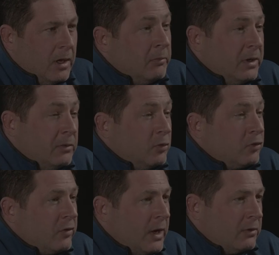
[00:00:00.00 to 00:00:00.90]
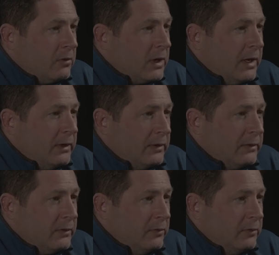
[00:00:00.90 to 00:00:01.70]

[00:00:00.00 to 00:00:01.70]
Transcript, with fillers: I'm a, I'm an Emerald Triangle guy.